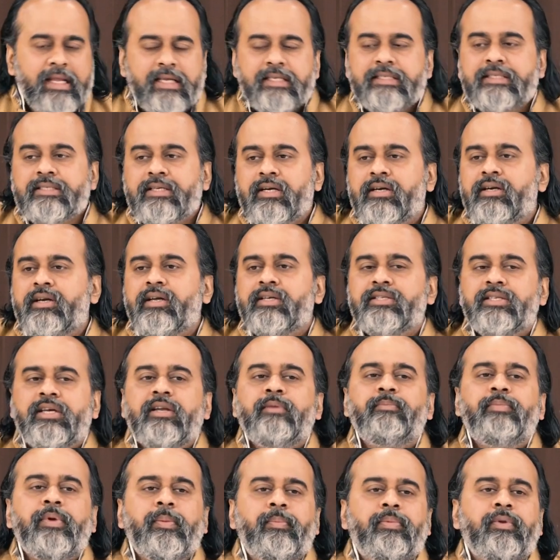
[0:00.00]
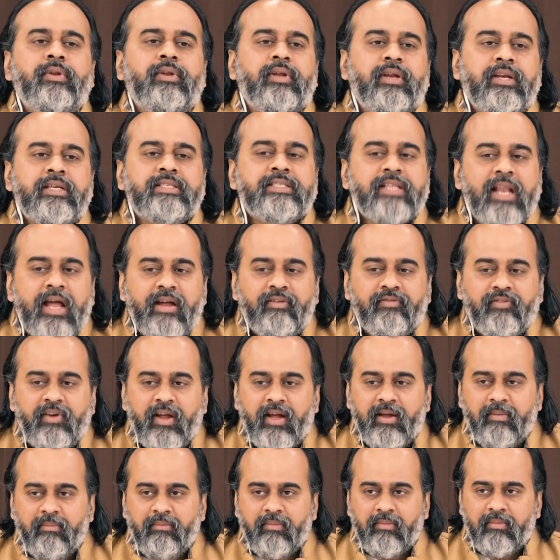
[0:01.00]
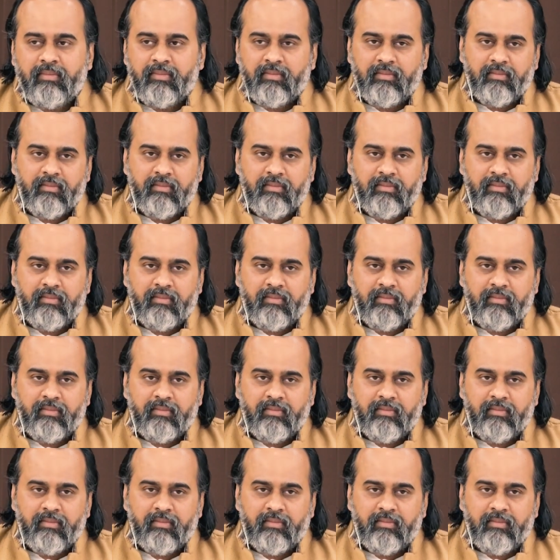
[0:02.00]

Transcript: least a dozen people in his lifetime.